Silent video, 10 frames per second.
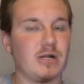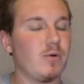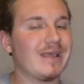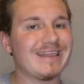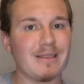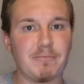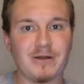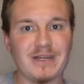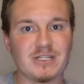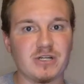I want to get the
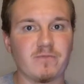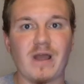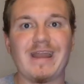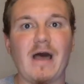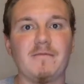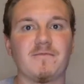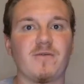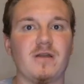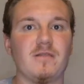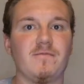prediction right out in
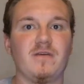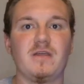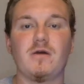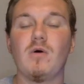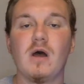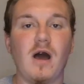front of the video